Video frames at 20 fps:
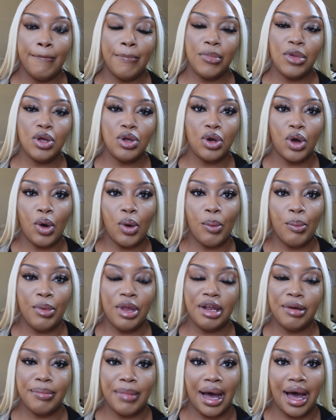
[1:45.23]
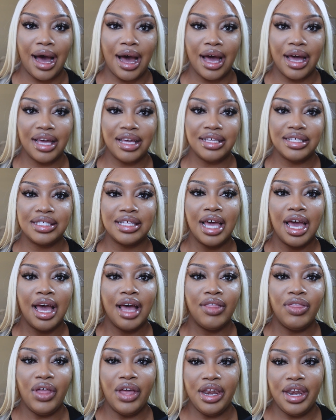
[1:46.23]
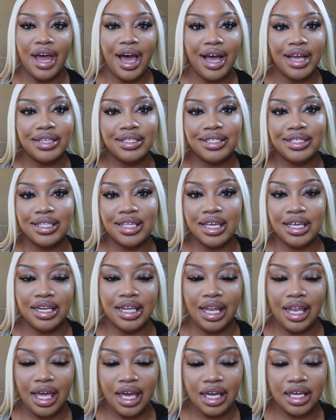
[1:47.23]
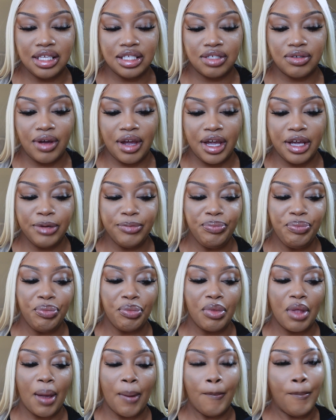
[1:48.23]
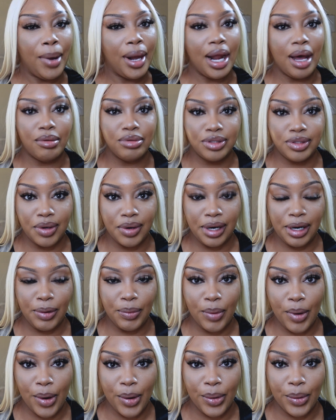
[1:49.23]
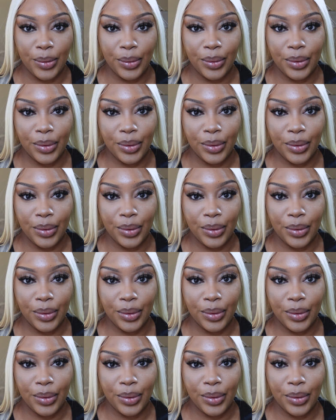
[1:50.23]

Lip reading: you know, minimize the knots in the lace, right? But I was totally wrong.